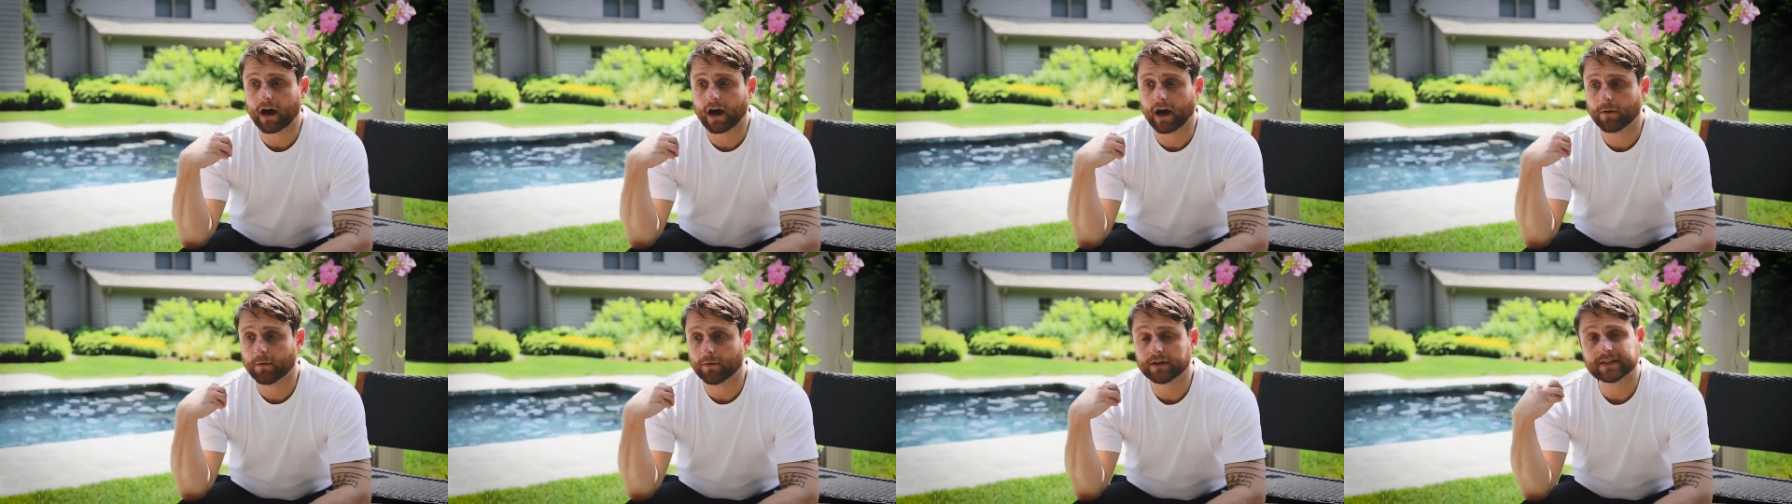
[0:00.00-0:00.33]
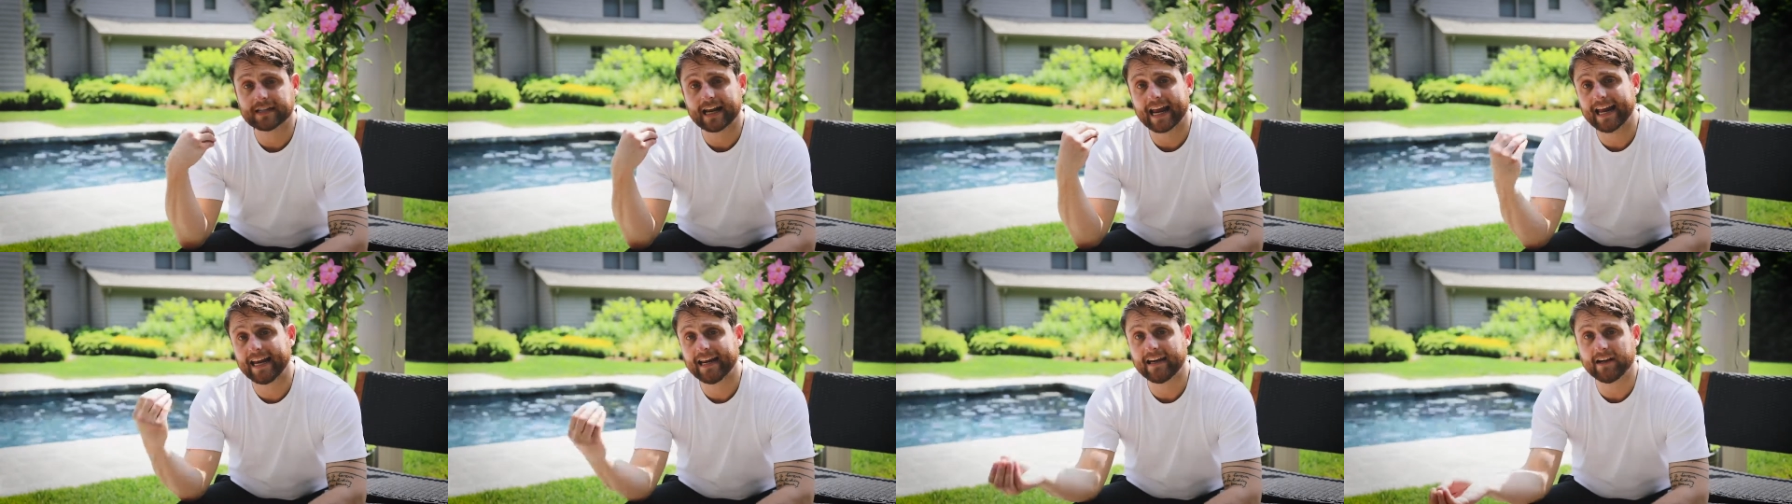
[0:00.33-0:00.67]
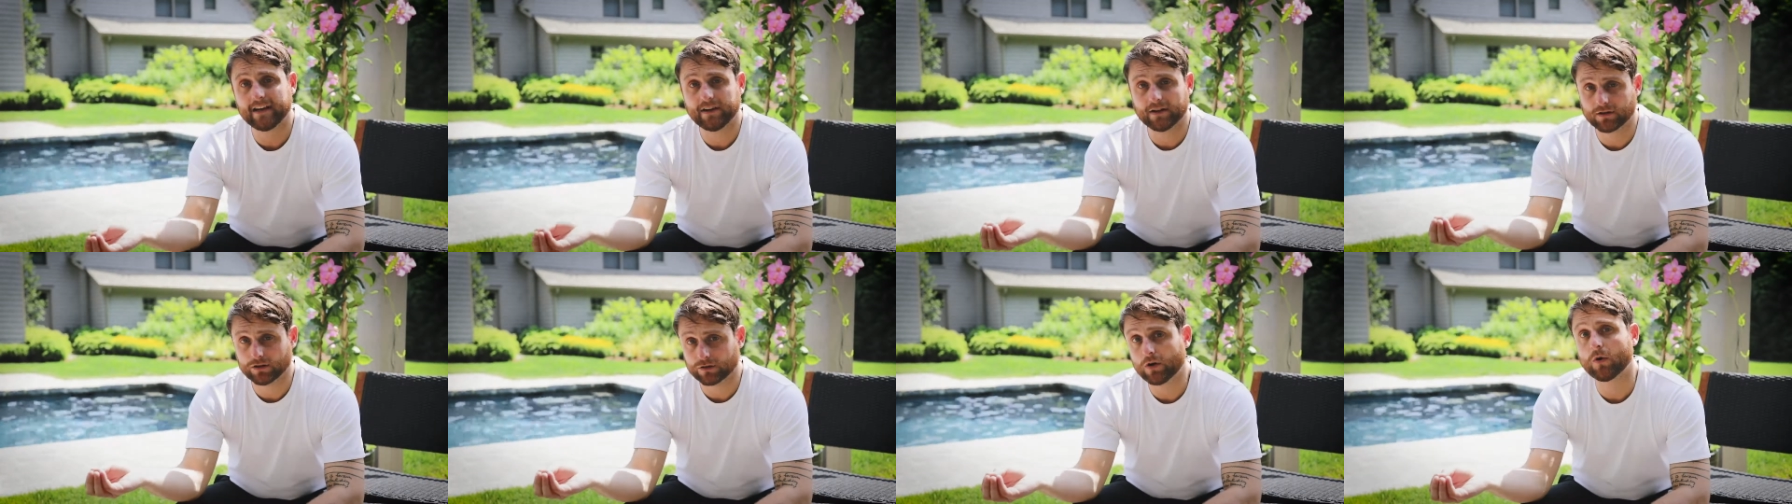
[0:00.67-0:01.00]
I was eight
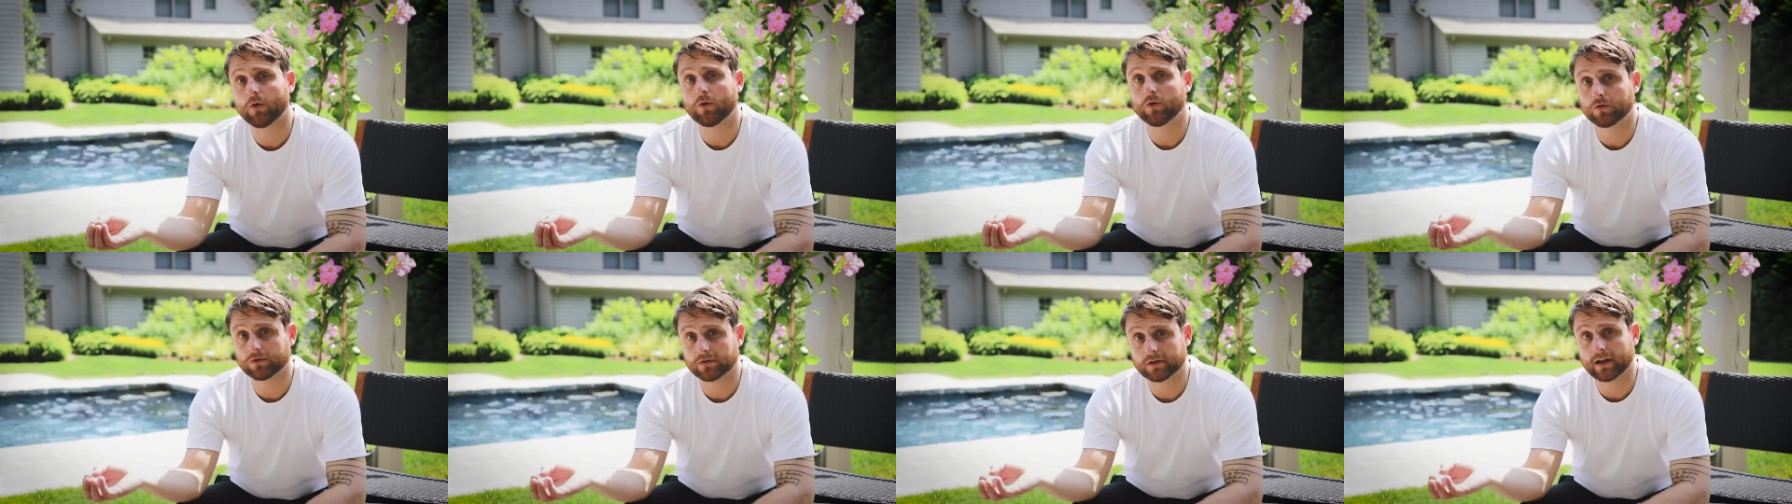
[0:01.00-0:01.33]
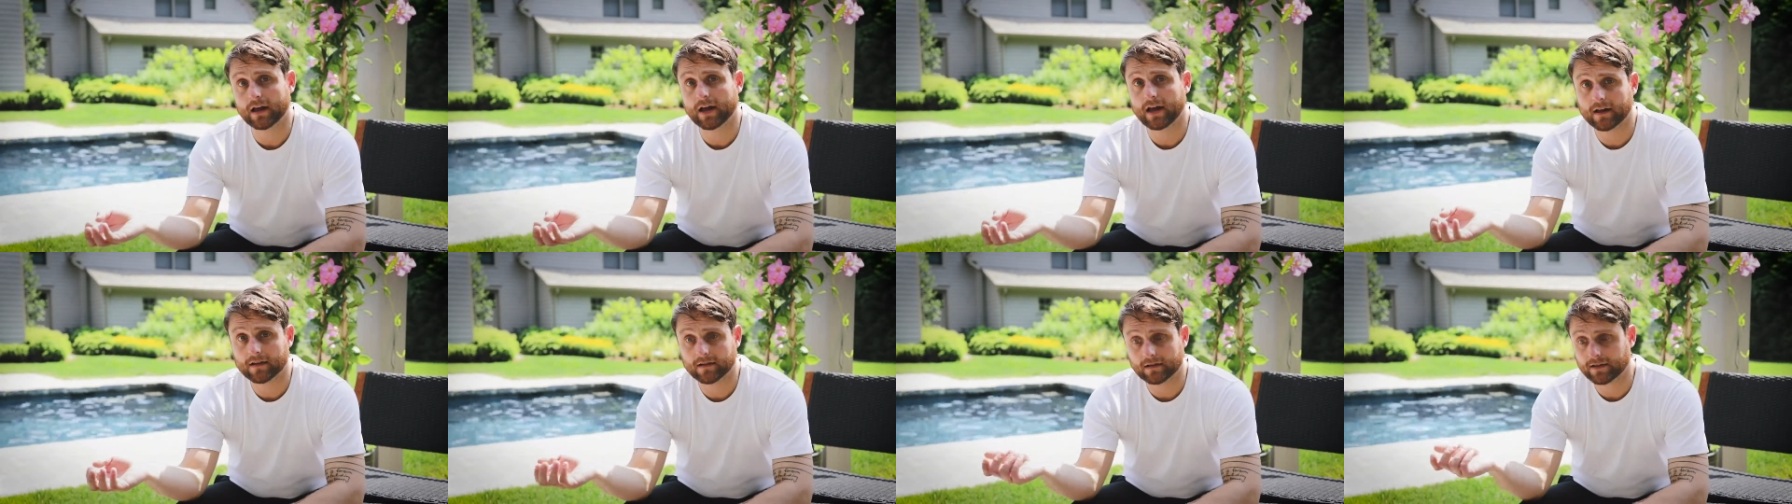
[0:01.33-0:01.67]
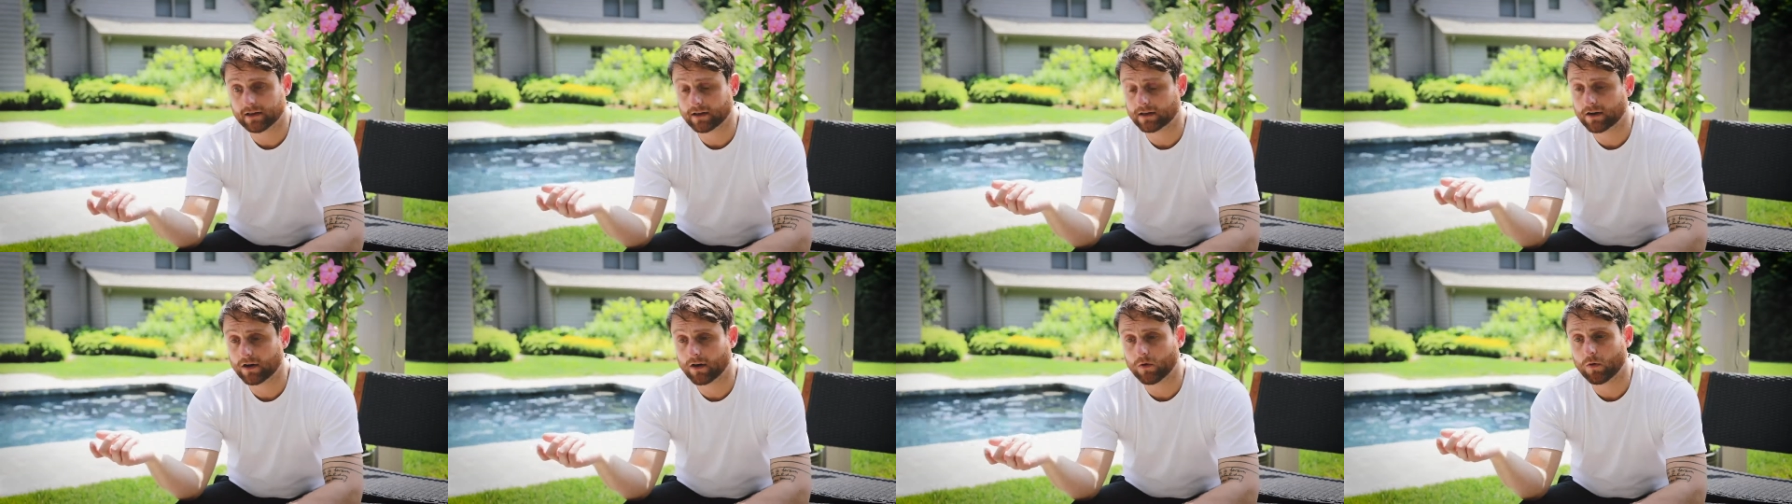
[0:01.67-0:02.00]
years old,
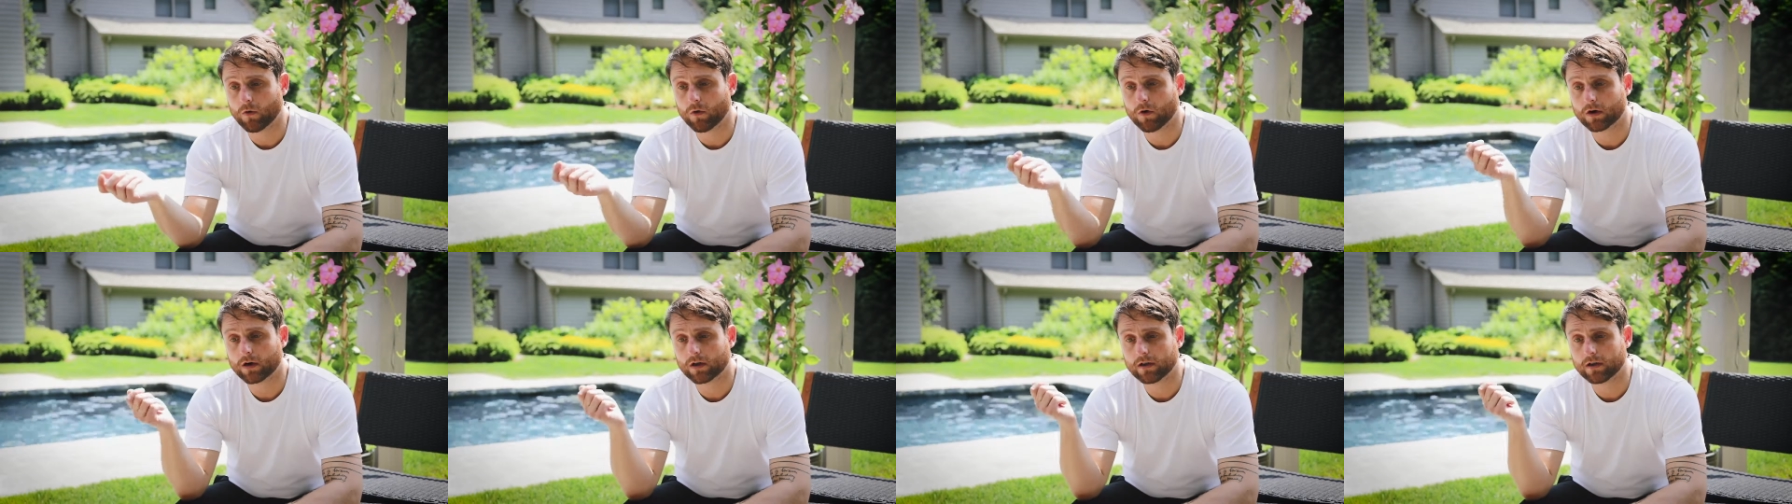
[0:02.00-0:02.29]
you know,